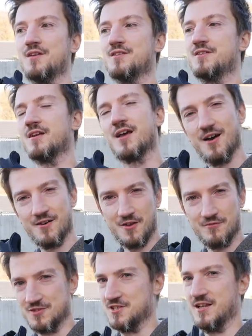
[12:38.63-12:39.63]
you can't
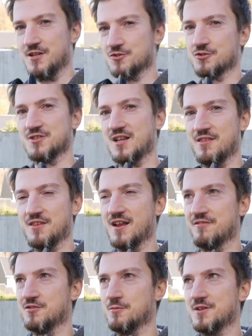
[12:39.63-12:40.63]
obviously adjust anything
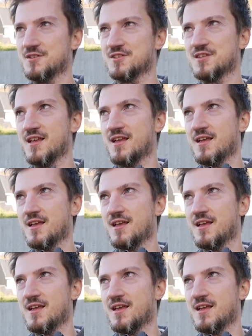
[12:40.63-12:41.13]
afterwards.